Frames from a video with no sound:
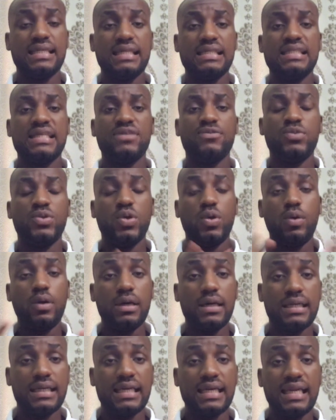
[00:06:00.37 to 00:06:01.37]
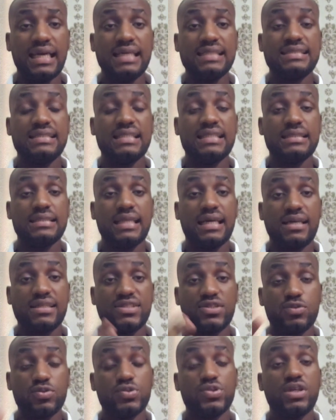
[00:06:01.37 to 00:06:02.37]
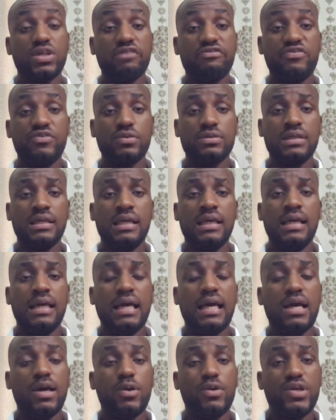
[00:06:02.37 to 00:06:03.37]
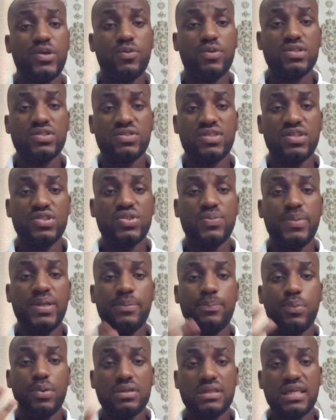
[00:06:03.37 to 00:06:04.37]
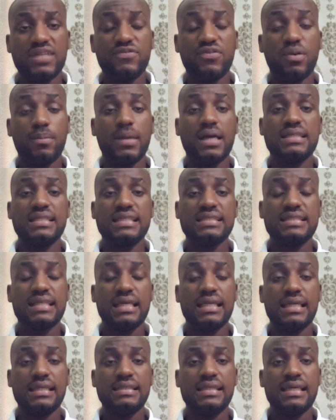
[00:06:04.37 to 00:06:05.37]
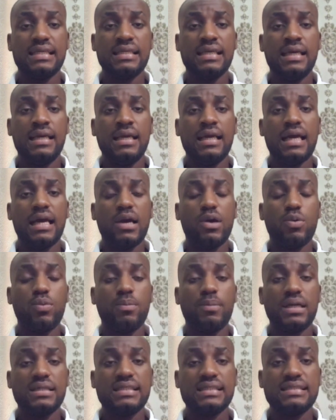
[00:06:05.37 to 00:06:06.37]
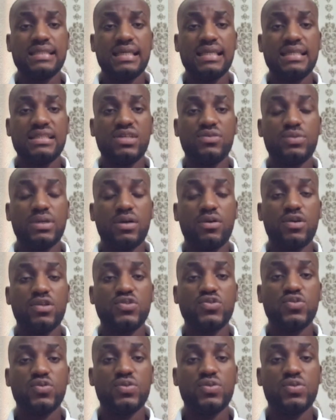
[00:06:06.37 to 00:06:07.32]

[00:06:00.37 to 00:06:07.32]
United, we all analysed in Tactical Trafford how he was going to be important for Manchester United, how Manchester United were going to